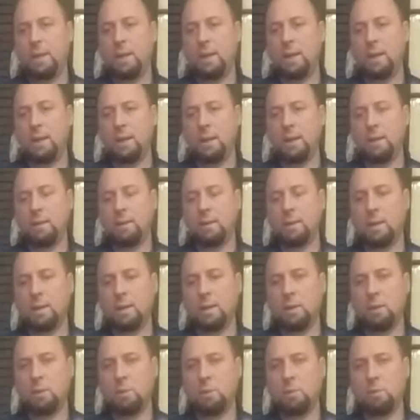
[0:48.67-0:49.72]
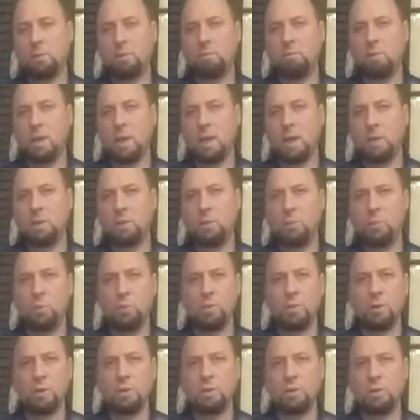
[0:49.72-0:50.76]
and you should be ready to
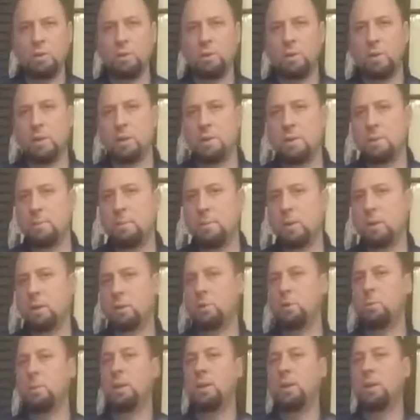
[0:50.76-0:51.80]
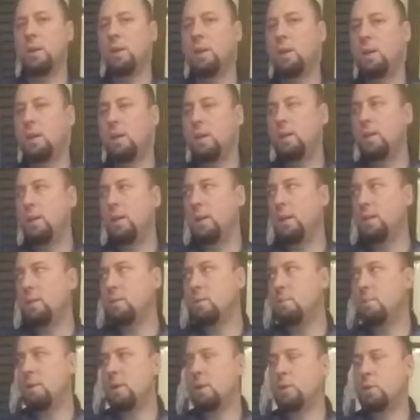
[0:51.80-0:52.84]
move on to your next embellishment. The
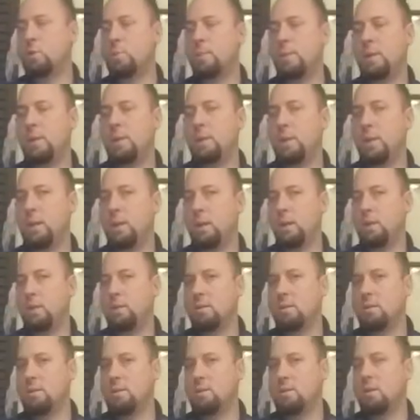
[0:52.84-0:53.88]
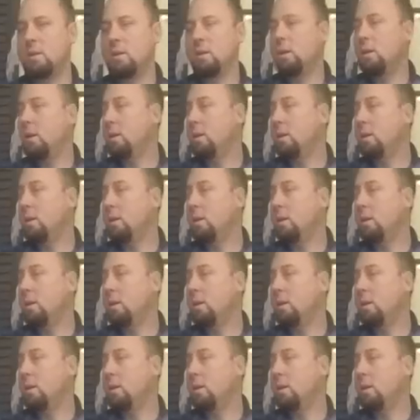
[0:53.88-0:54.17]
next embellishment is